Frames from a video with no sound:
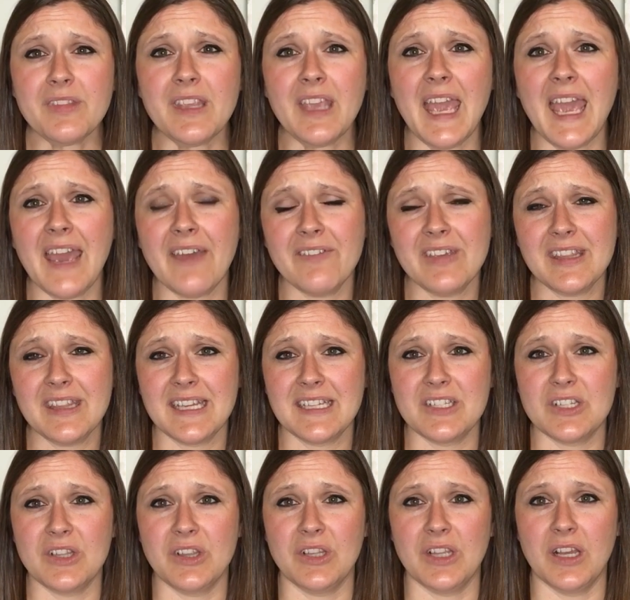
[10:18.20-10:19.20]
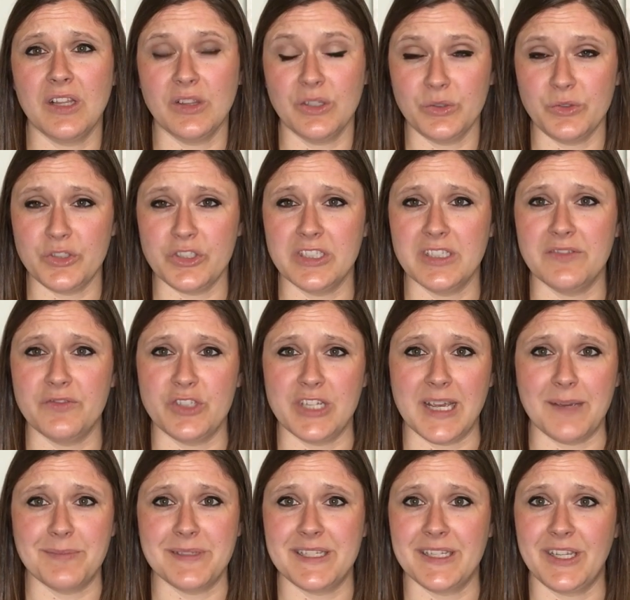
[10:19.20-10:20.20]
having that illusion of
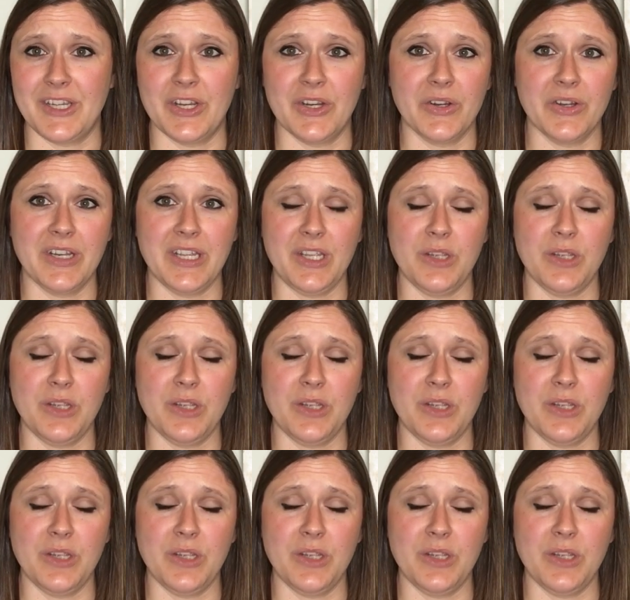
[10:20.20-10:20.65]
job security,